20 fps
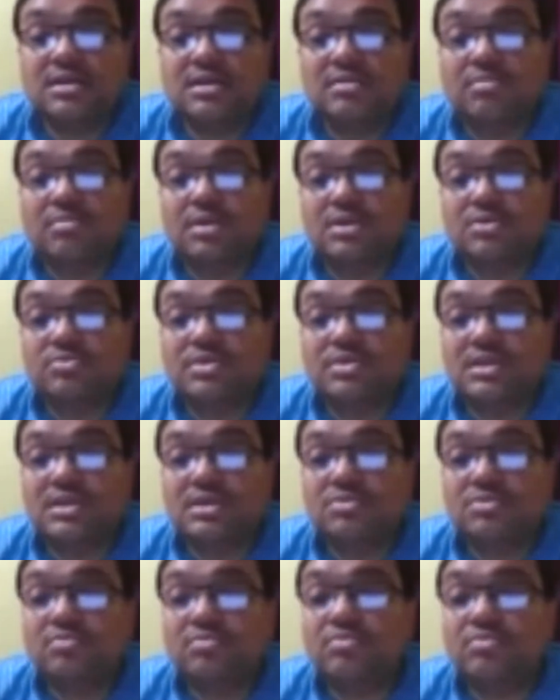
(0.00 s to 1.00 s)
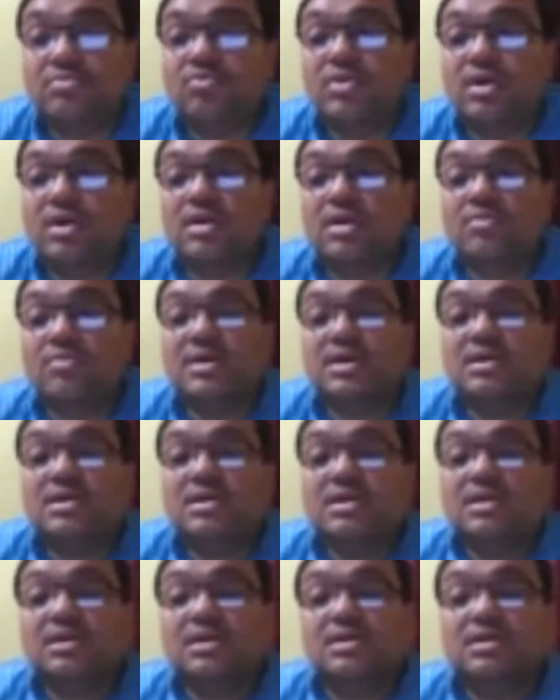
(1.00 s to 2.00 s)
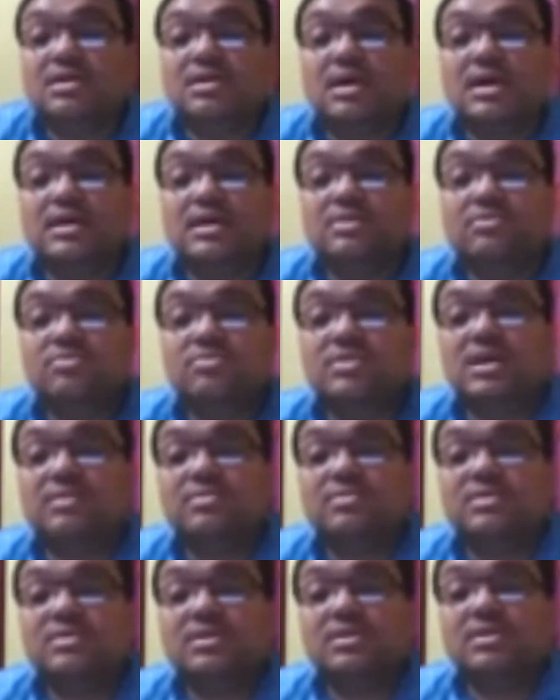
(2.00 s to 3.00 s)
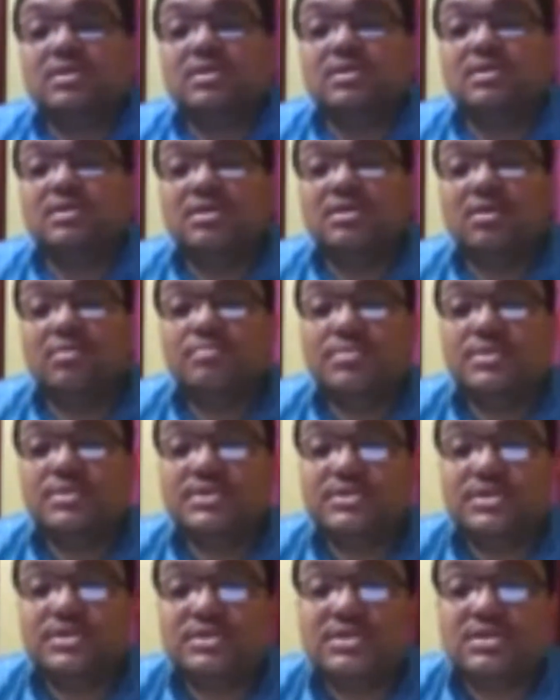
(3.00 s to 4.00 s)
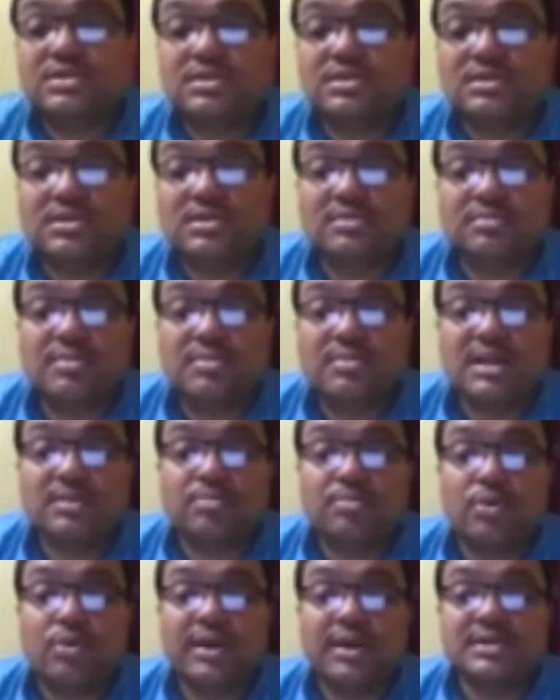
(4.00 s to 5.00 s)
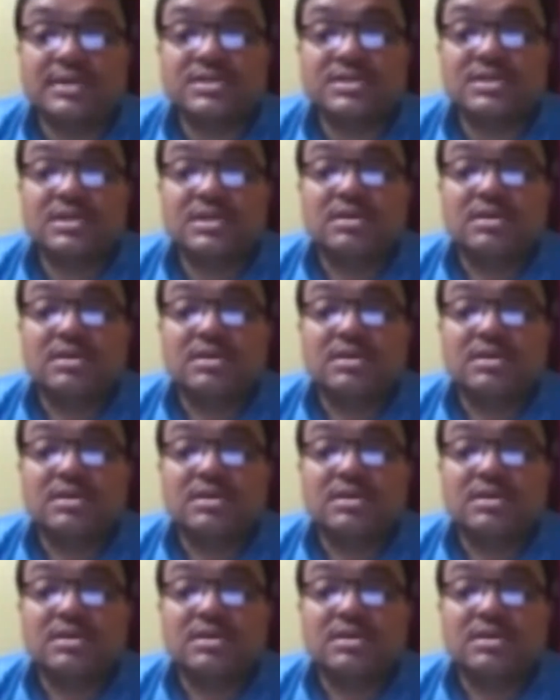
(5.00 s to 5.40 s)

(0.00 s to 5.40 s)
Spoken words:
but within 1 hour I could have completed the main points.